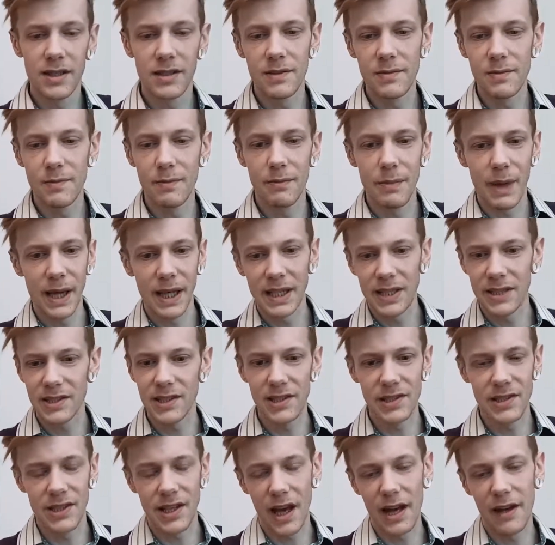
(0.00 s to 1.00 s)
makes
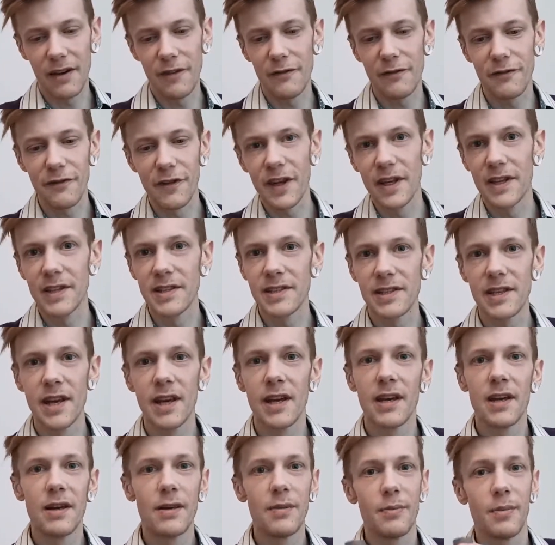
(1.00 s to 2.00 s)
this kind of fizz
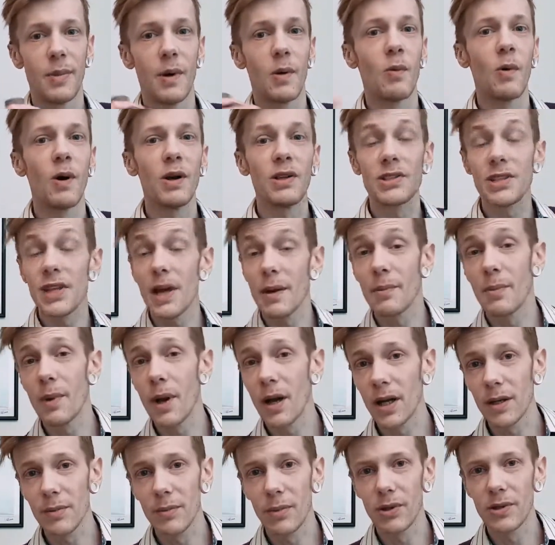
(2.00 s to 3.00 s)
but once that
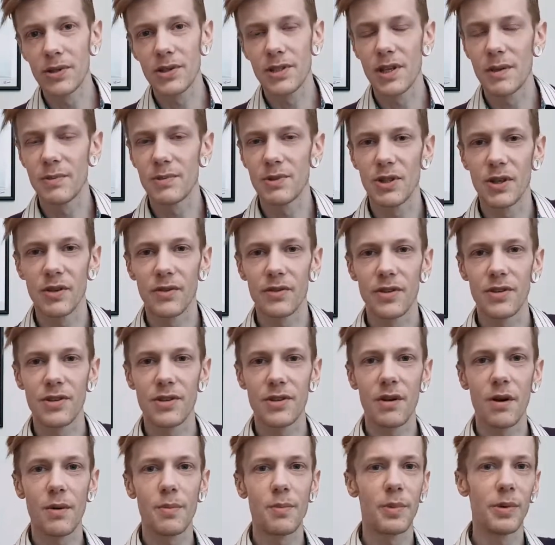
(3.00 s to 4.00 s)
bergamot zips off the
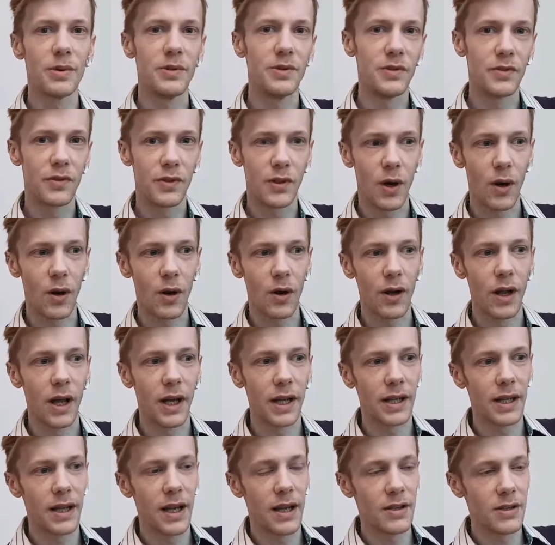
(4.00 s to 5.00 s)
top and you've got
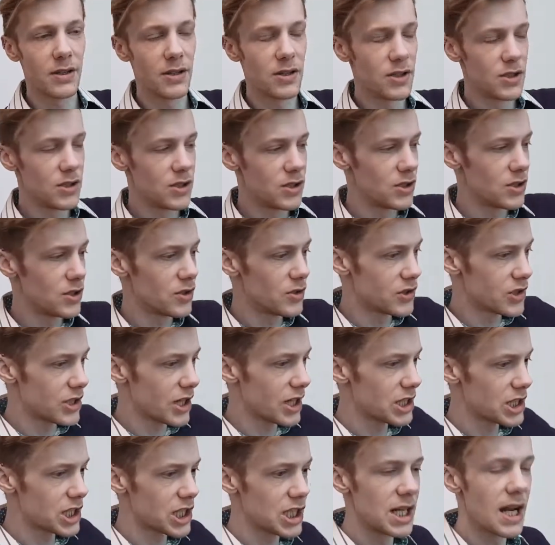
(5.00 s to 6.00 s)
like, you're
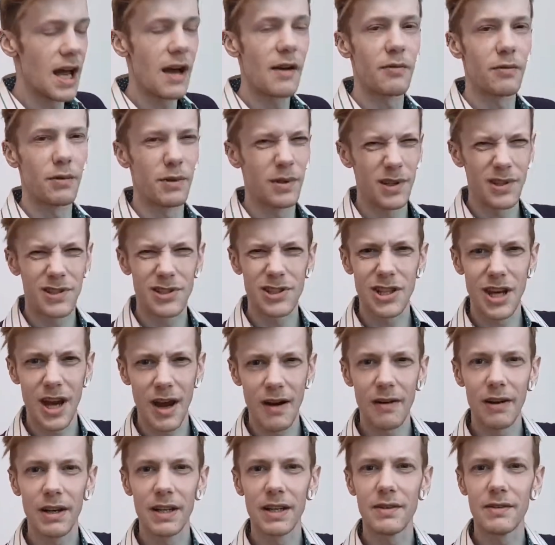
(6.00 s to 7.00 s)
essentially left with a
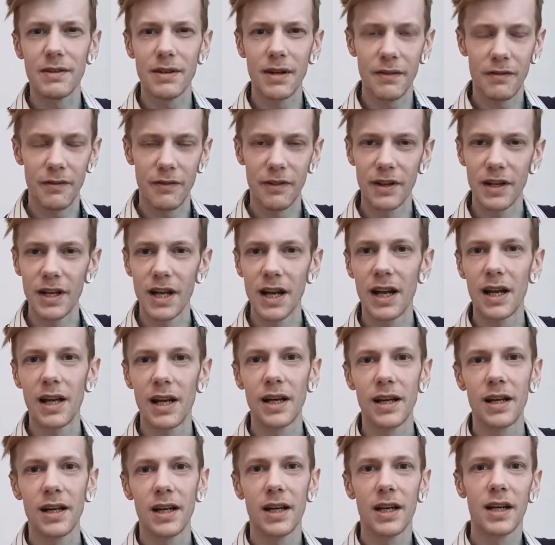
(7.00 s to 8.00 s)
cherry,
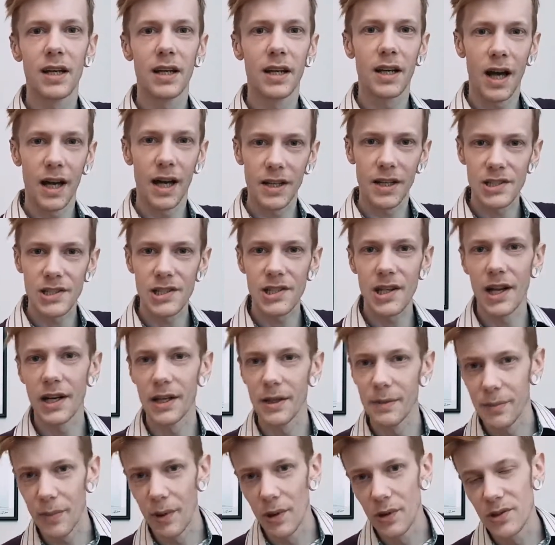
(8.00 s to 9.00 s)
vanilla, kind of
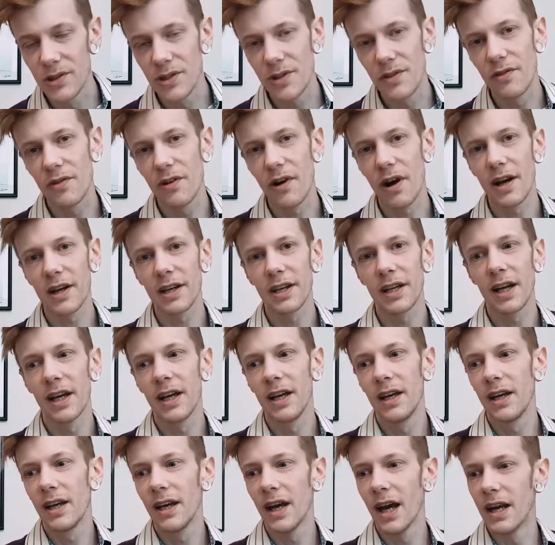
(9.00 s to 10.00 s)
slightly boozy frag.
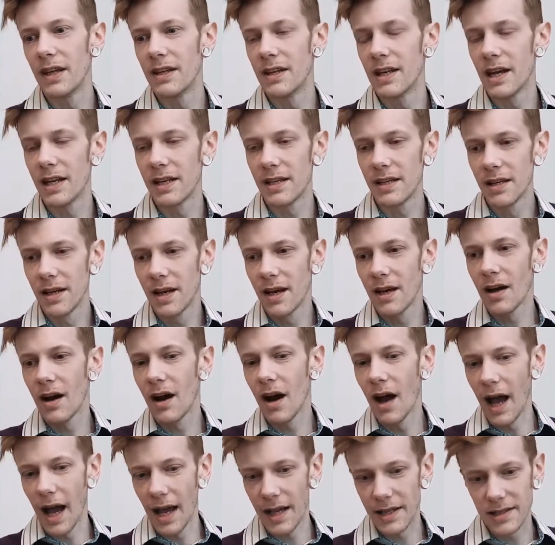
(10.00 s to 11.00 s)
And then
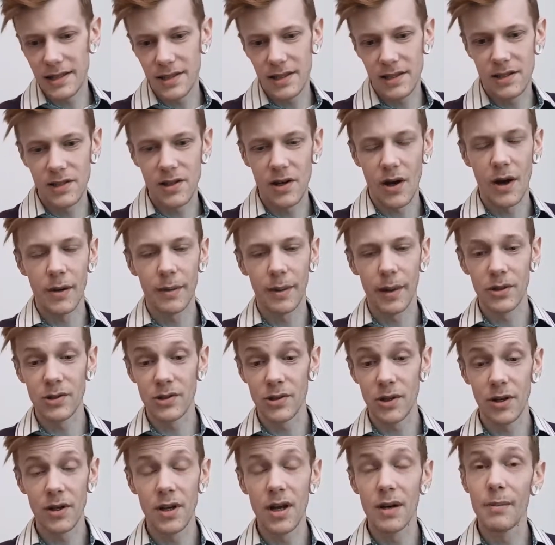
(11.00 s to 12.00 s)
as the time goes
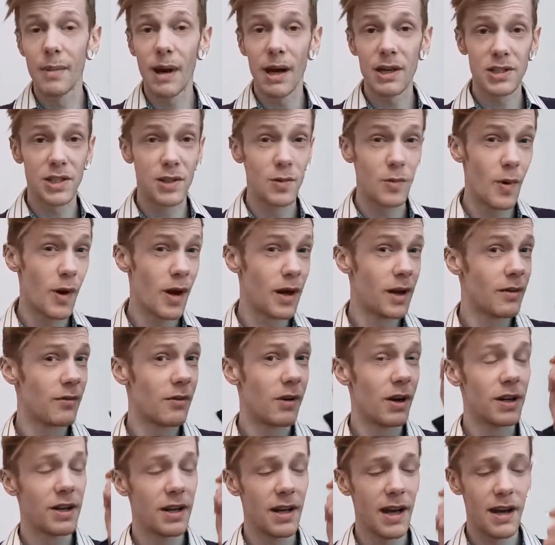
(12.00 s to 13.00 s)
on, I'm actually wearing it
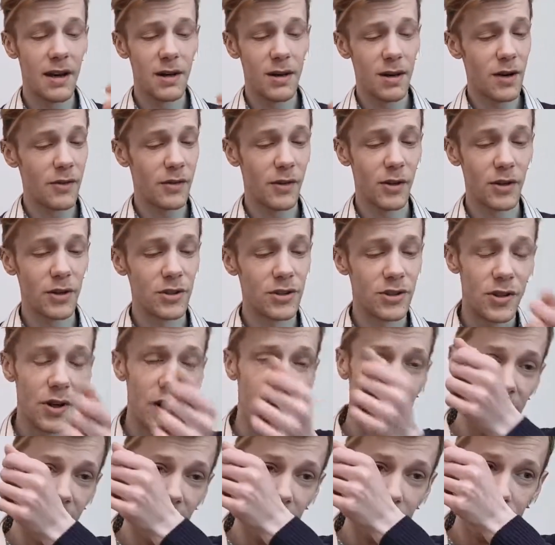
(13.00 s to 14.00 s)
right now. I've got the
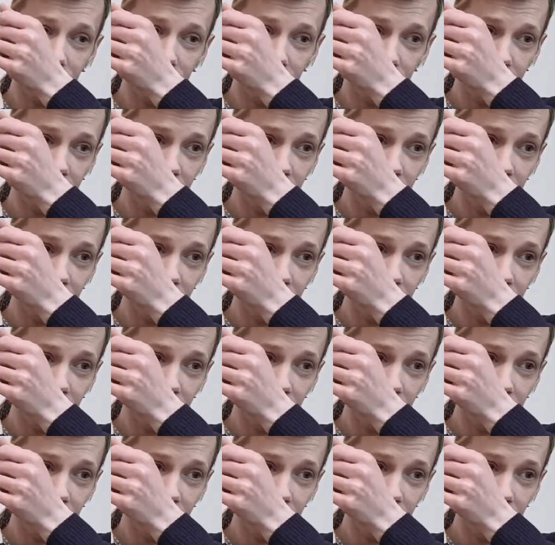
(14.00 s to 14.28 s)
dry down.